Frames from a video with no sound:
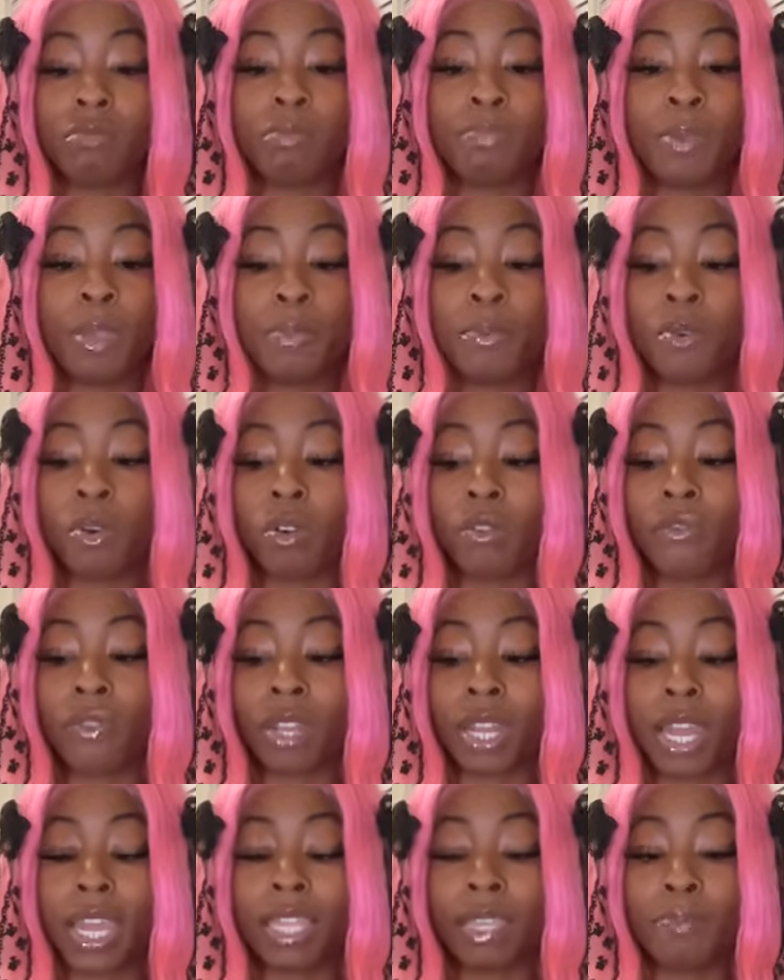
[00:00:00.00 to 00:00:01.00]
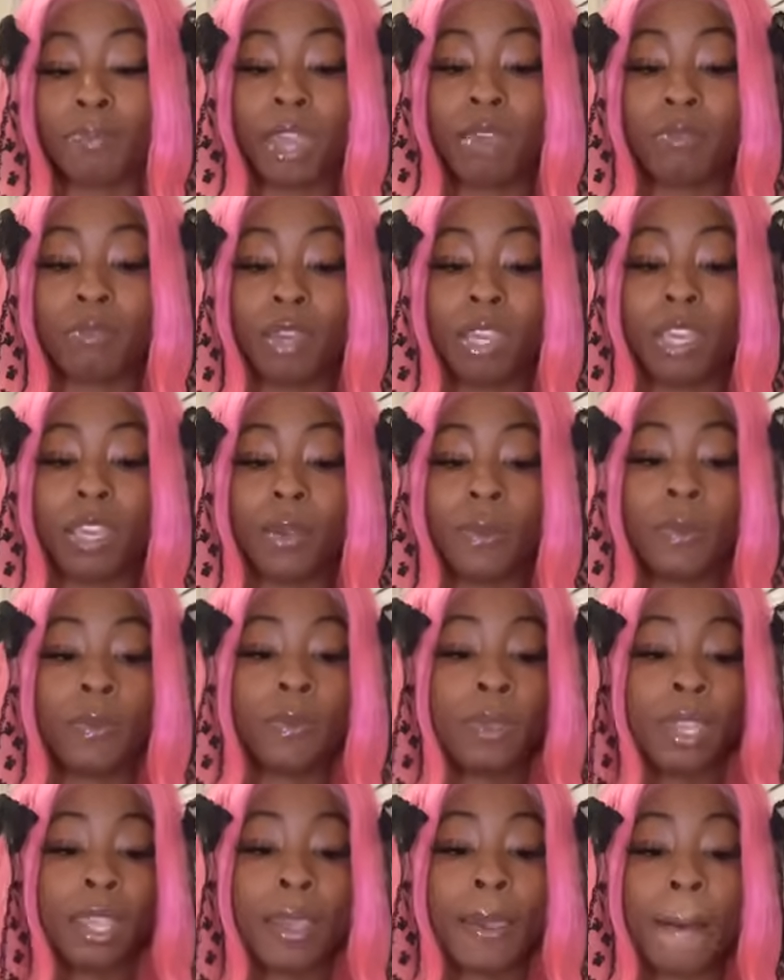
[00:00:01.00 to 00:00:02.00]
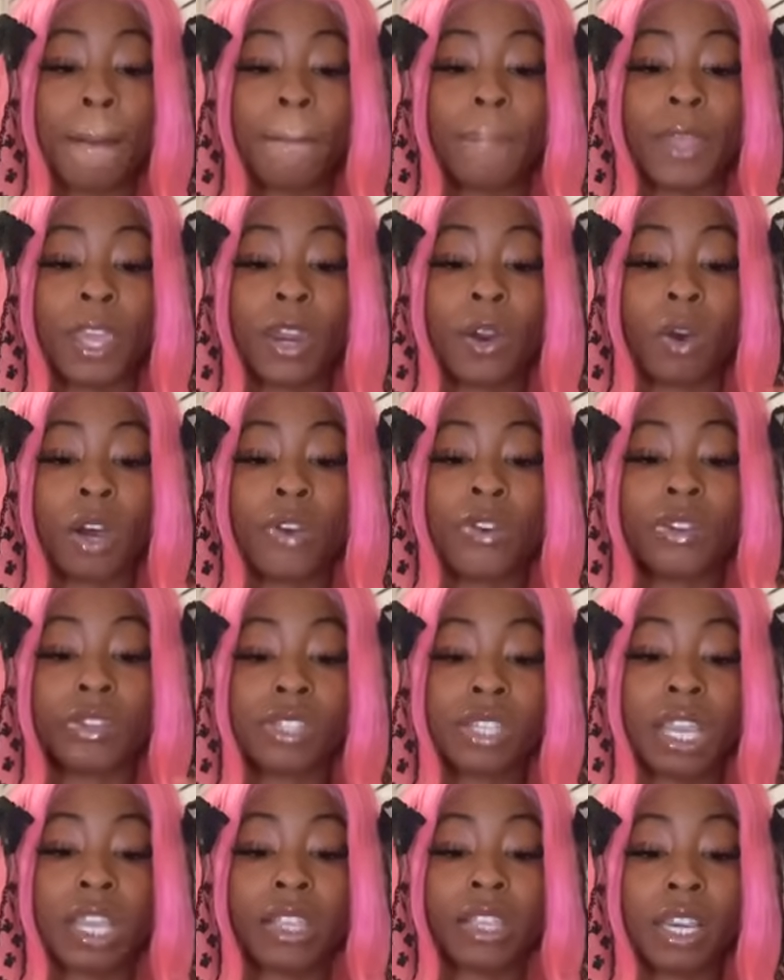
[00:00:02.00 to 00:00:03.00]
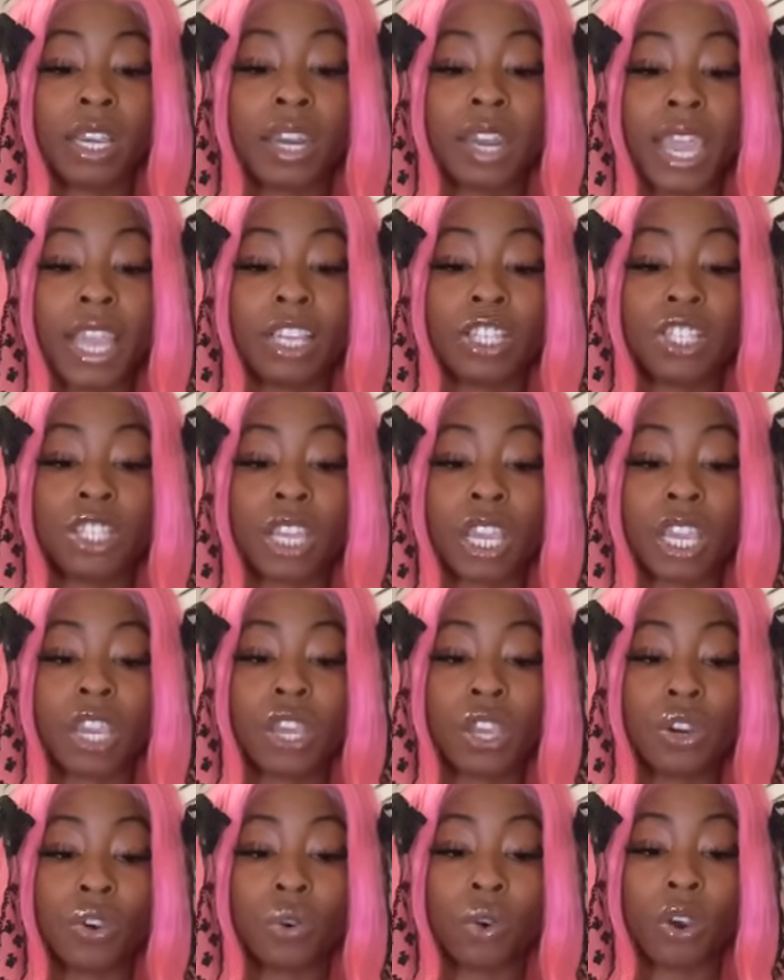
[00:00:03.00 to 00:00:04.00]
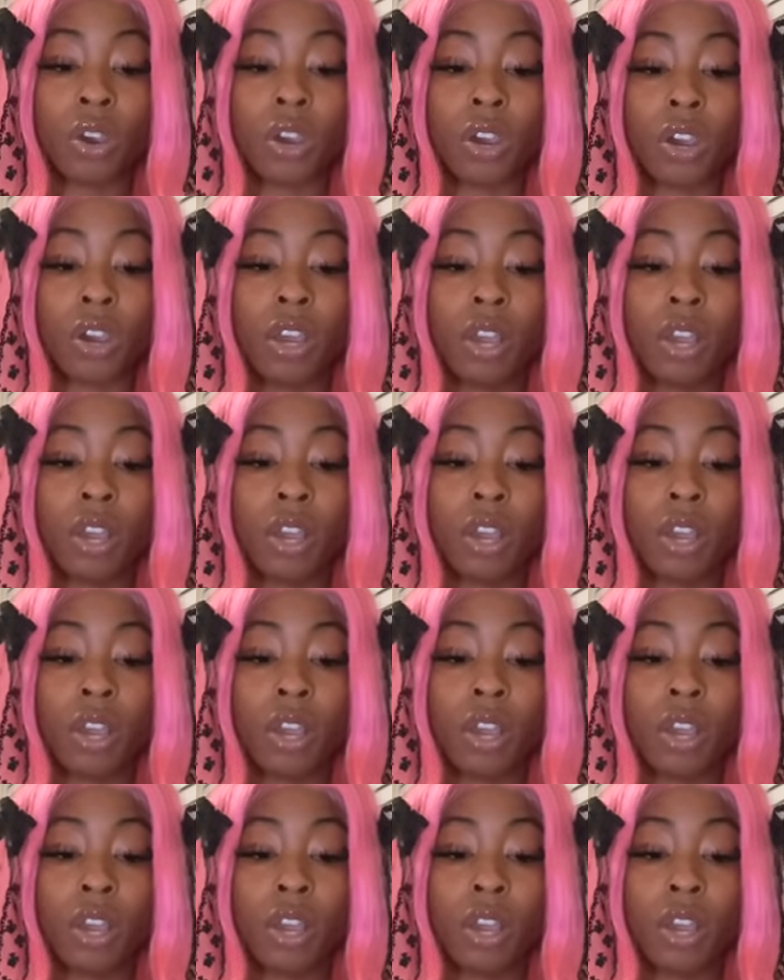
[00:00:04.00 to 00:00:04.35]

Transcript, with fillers: people gonna feel like maybe they don't understand the connection or